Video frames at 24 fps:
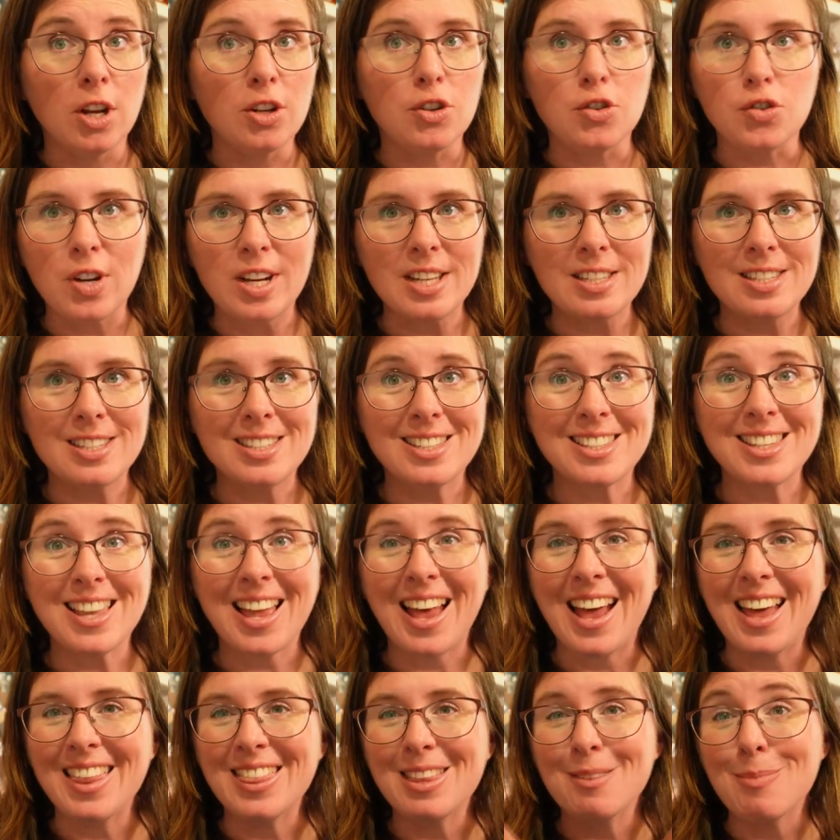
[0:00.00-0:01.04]
a dress
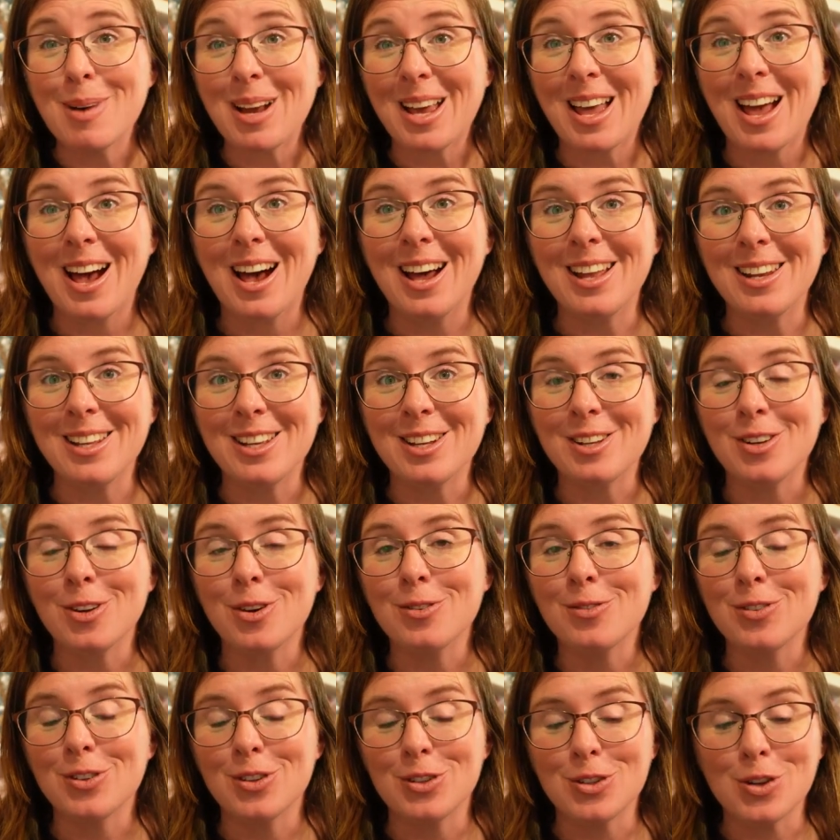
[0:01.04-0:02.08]
and then my cardigan
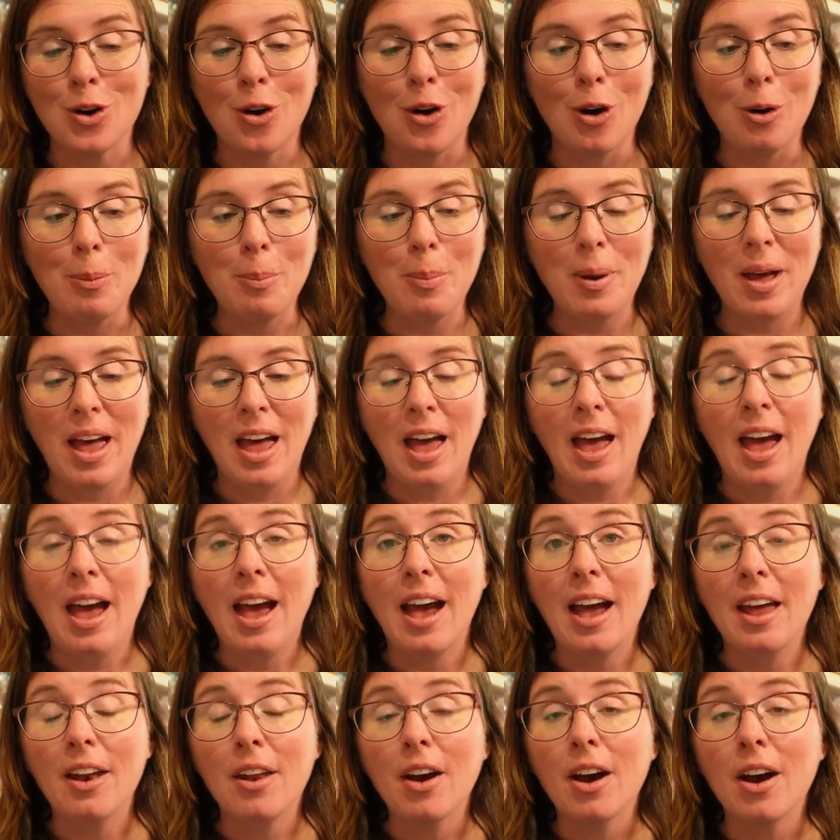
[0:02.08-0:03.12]
over the top,
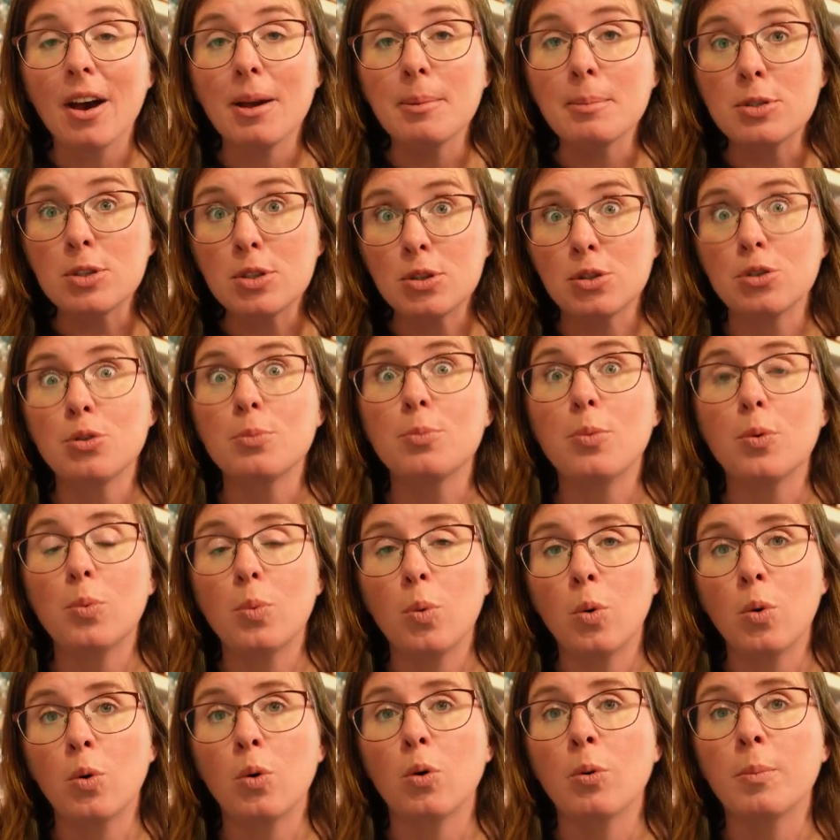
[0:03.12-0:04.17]
and I'm super
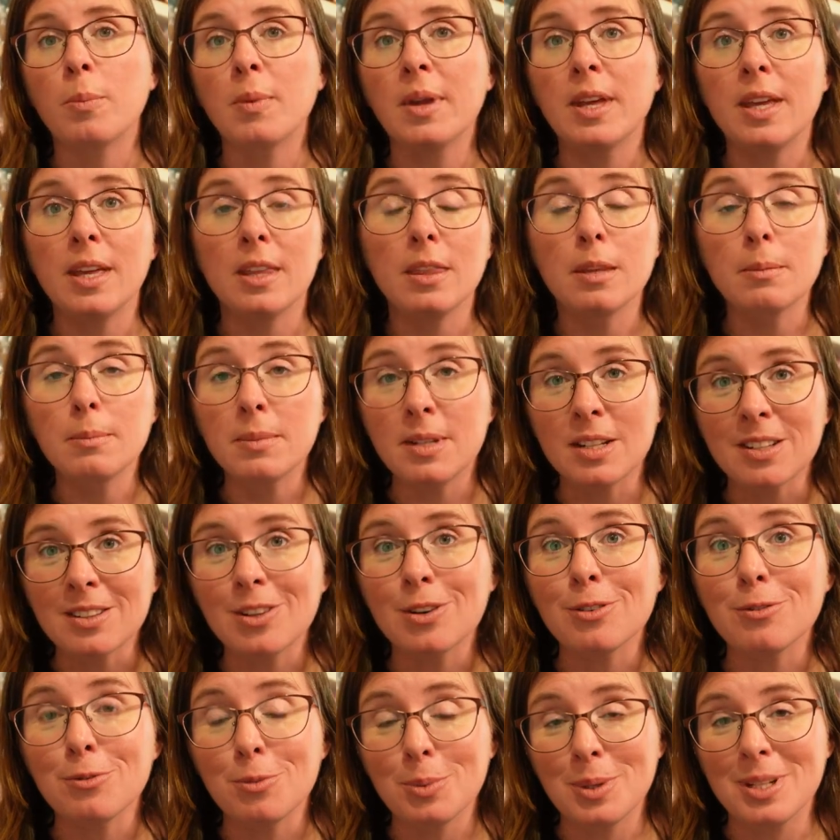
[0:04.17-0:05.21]
warm in the middle
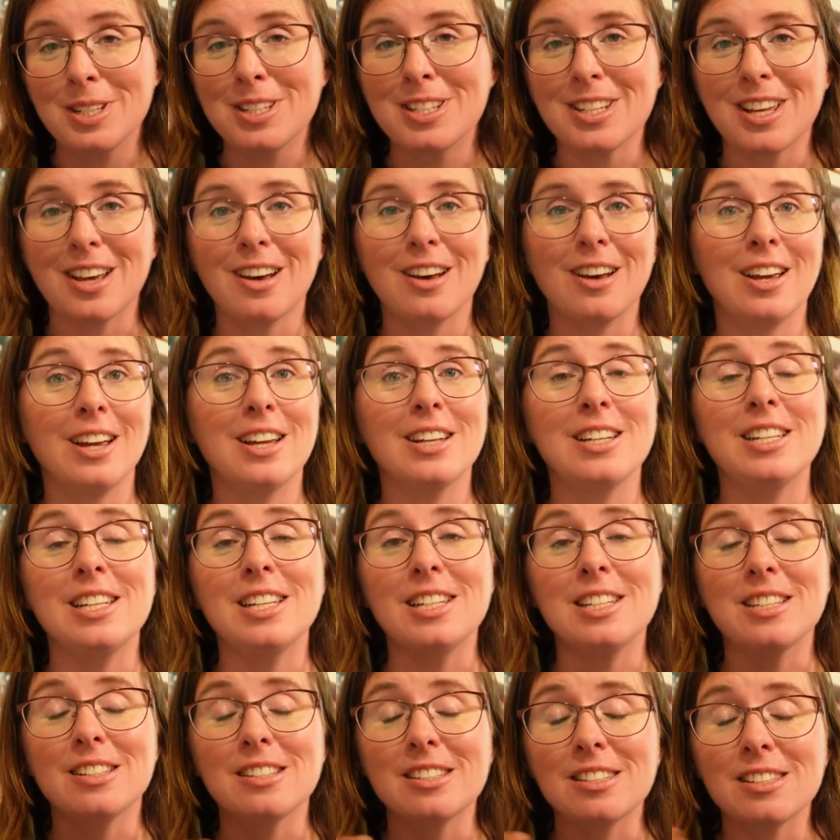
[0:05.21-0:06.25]
of winter, and
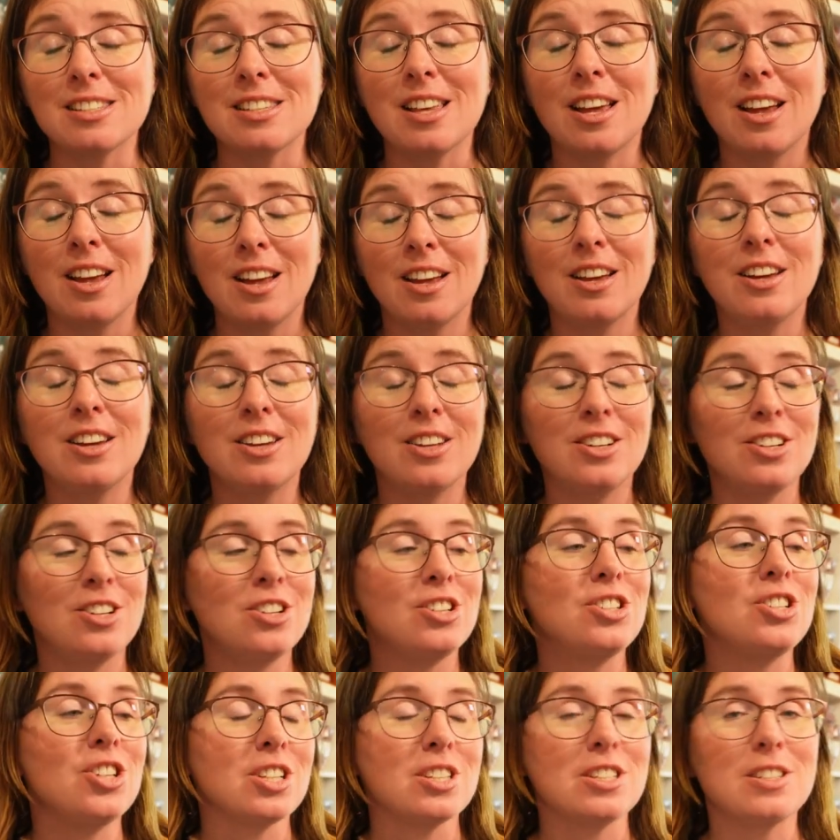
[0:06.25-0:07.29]
it is
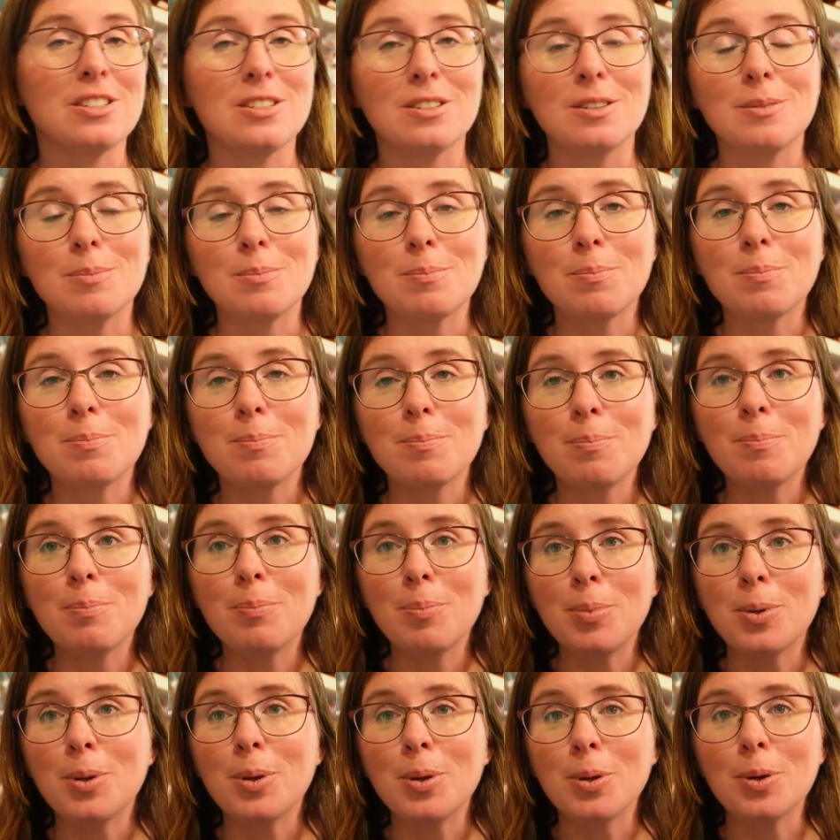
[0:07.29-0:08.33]
just
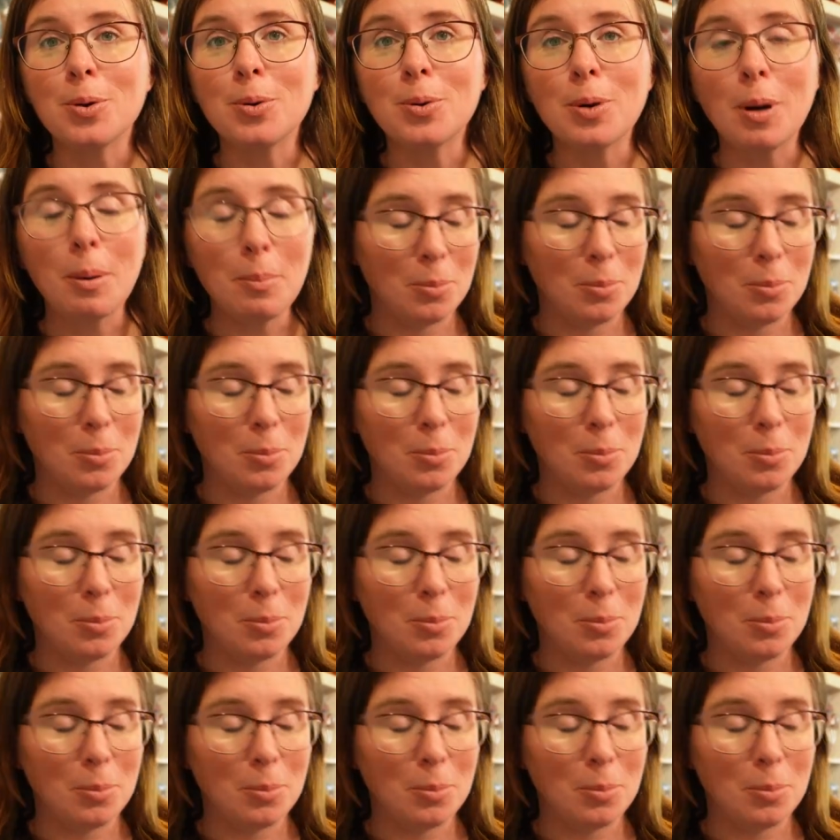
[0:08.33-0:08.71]
pure